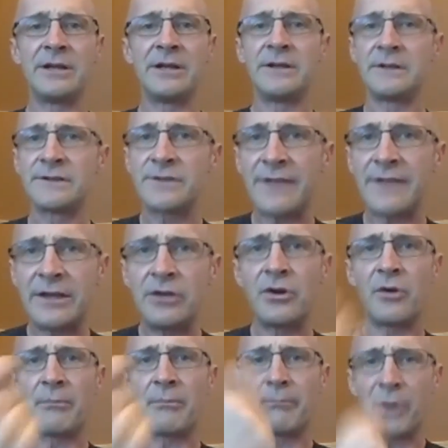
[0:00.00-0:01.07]
so that you
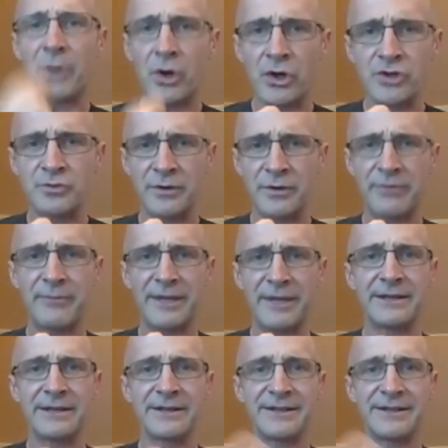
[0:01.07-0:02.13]
don't merge with me,
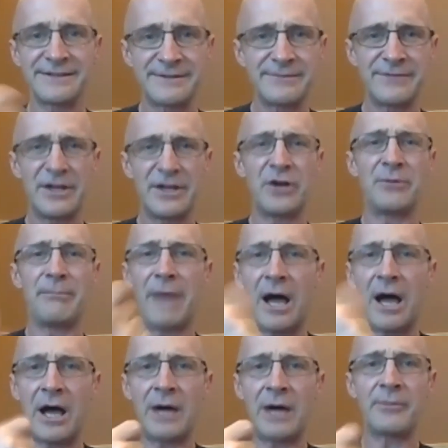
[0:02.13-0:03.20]
because
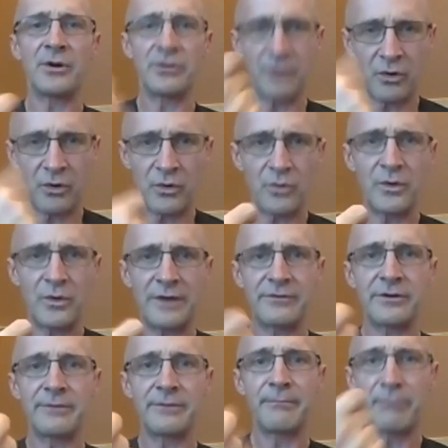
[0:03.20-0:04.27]
mom or
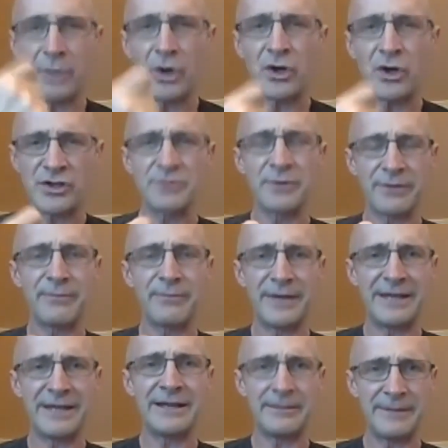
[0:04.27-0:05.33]
whoever merged with
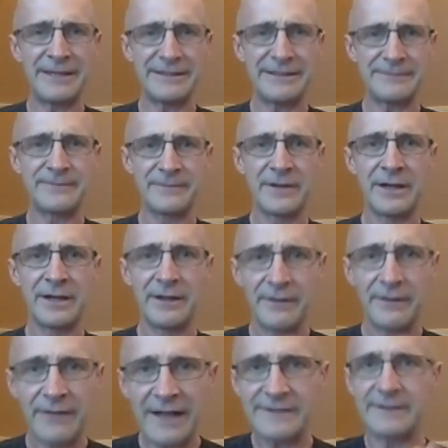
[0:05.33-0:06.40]
me a bit.
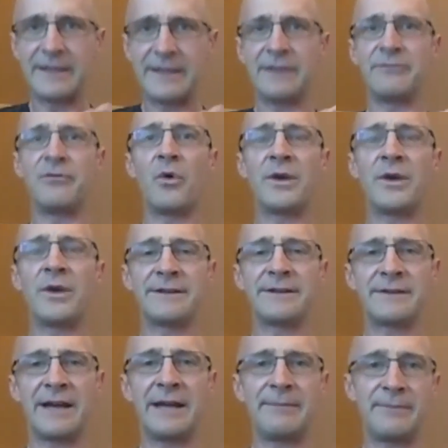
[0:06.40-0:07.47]
That's the avoidant
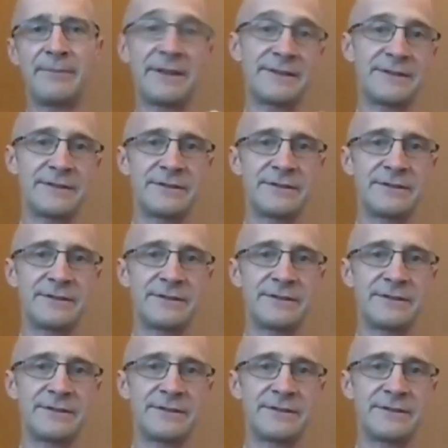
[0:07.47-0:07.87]
type. That's